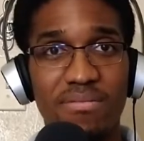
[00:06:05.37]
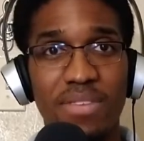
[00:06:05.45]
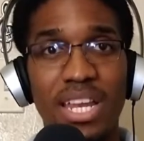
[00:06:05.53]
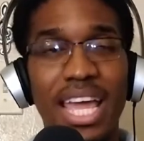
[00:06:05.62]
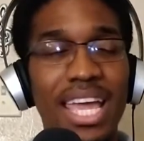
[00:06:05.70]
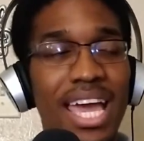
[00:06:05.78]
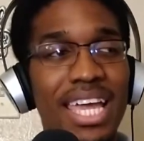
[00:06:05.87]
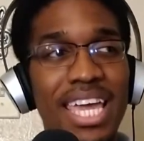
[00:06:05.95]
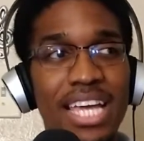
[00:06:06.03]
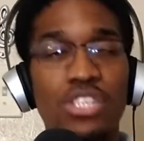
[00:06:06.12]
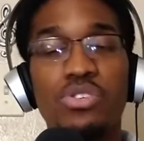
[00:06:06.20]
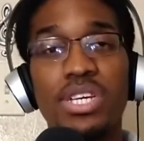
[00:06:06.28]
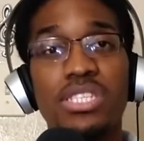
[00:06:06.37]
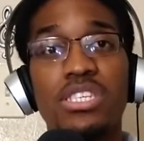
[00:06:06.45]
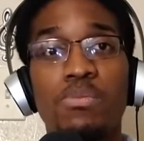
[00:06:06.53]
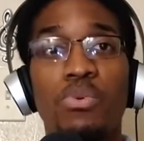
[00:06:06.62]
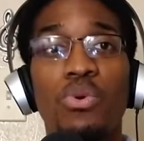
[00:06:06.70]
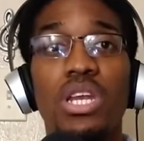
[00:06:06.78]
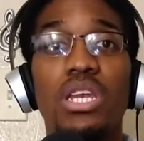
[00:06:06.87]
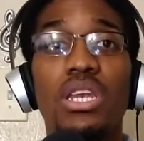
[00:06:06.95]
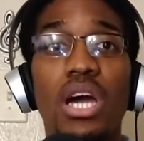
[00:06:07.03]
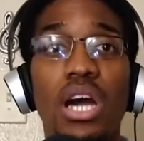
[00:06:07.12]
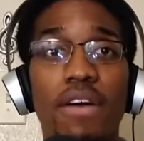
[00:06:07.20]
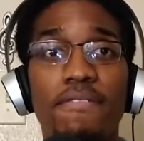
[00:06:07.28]
and I can't stress this point
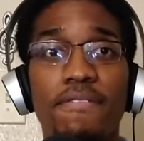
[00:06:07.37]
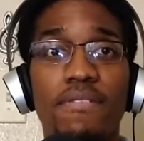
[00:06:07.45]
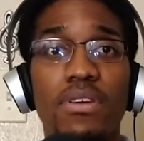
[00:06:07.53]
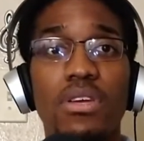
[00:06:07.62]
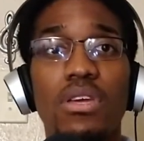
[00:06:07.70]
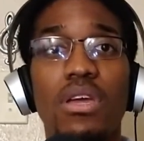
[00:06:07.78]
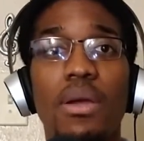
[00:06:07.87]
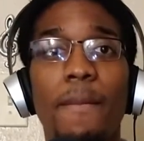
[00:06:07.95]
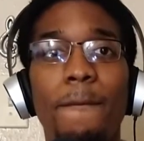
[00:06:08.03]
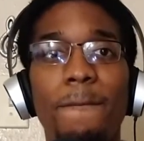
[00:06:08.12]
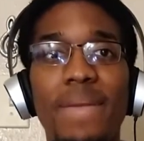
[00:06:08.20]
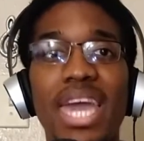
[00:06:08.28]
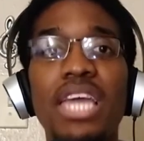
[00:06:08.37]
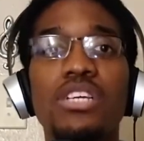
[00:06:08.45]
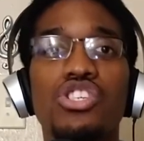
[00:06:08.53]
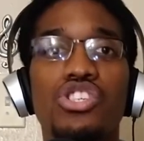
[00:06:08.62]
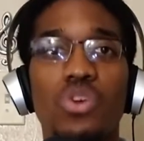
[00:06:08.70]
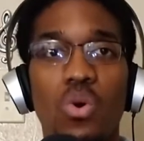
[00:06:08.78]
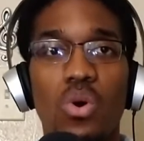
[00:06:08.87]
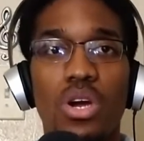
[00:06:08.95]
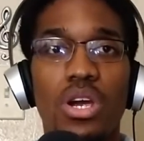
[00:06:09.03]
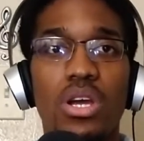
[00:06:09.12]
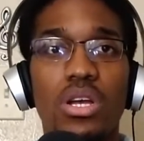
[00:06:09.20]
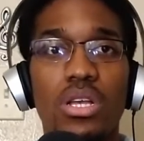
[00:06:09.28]
enough, make
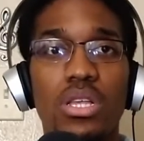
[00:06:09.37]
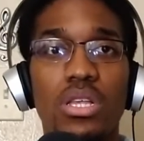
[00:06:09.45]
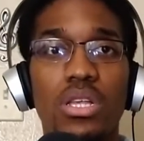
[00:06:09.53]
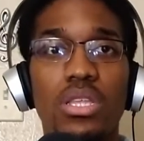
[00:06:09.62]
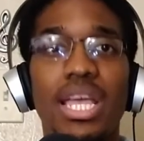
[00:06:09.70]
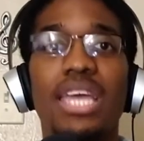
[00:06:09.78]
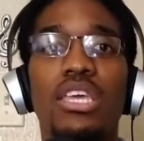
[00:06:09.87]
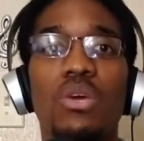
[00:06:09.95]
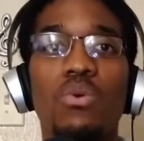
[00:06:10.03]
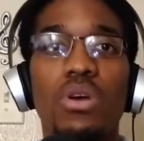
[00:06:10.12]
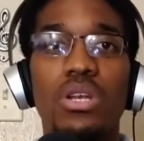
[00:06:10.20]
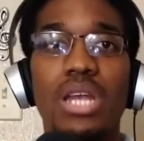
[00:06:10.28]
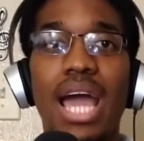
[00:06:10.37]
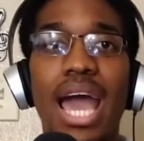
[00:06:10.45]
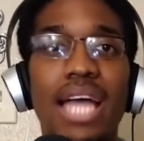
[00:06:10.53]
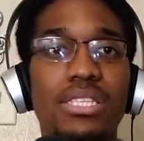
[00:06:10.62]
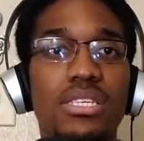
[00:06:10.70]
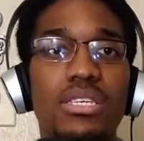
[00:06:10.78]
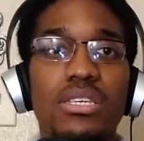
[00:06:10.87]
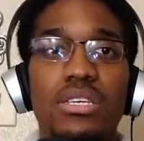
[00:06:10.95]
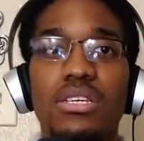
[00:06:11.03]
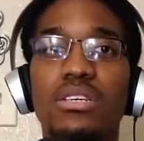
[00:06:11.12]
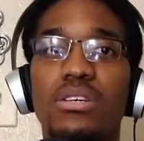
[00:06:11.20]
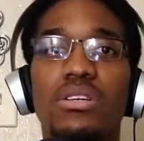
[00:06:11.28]
sure that you are not
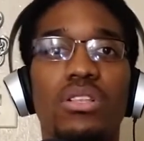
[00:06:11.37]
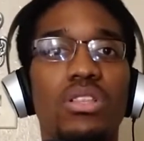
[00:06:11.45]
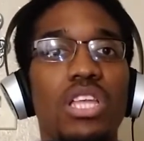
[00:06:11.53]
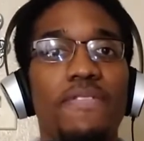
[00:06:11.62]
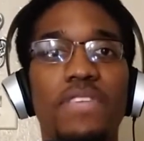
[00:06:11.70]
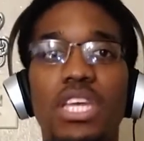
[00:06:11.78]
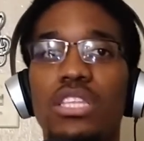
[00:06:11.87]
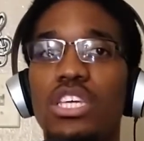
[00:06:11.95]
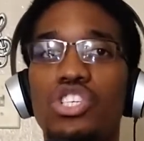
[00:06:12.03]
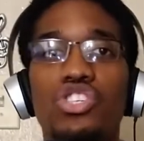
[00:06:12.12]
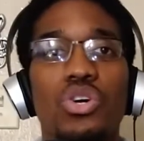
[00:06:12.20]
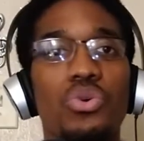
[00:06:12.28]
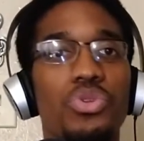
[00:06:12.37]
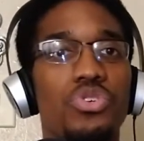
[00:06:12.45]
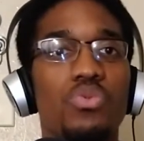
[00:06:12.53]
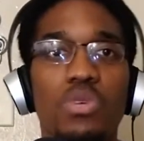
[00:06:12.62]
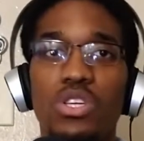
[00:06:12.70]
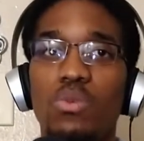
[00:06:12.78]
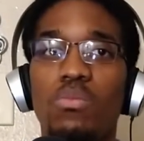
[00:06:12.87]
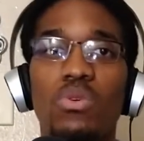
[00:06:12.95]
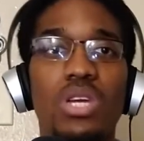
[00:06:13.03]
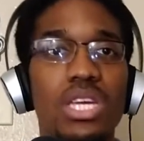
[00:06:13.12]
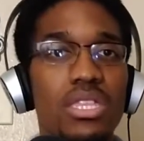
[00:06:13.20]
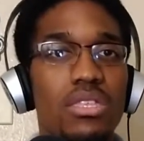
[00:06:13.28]
lifting these shoulders when you
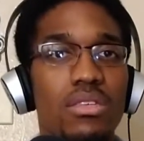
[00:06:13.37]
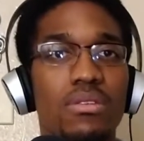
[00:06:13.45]
breathe.